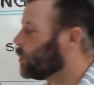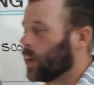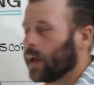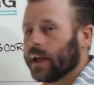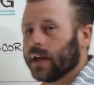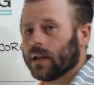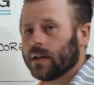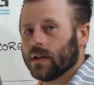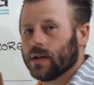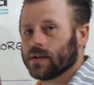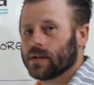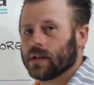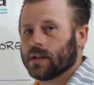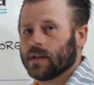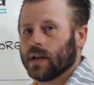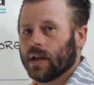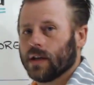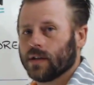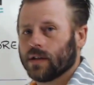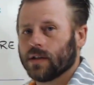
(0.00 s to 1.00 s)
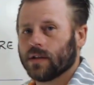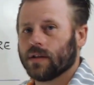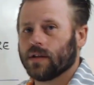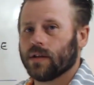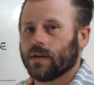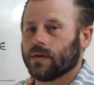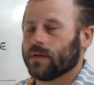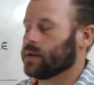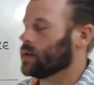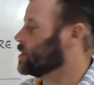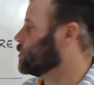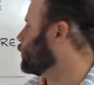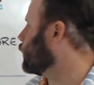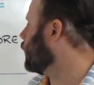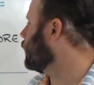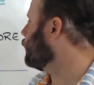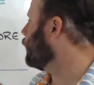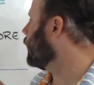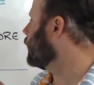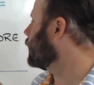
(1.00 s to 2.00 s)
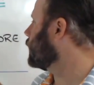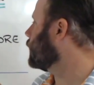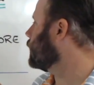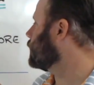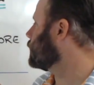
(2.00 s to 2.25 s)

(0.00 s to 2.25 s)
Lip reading: to pay close attention to in spread betting